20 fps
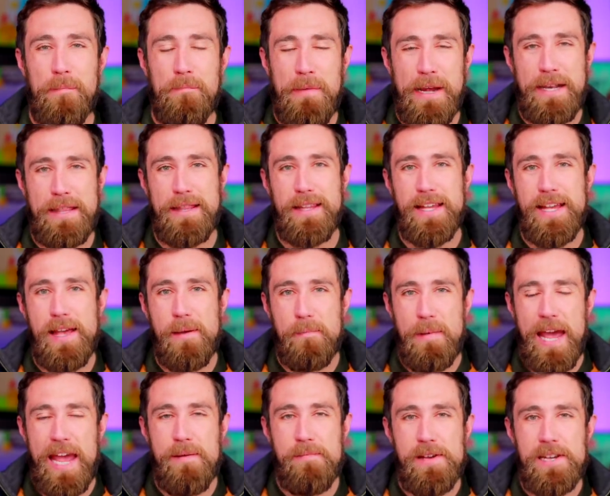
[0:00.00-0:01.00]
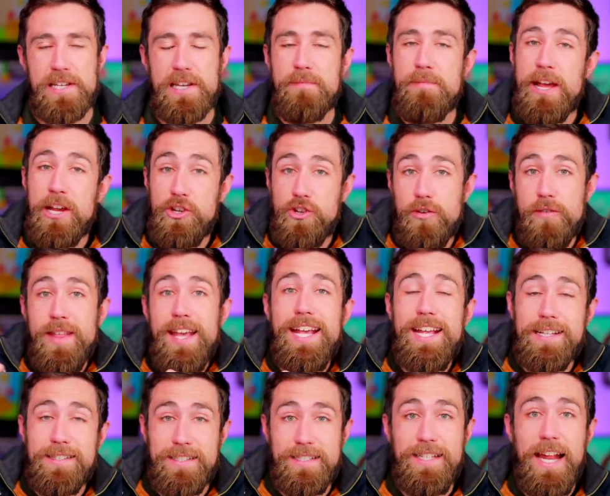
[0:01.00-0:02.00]
monthly payment to make sure they
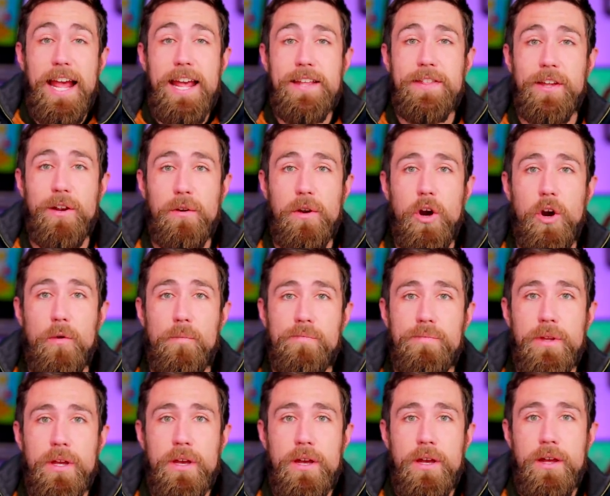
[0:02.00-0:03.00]
can stay in their home.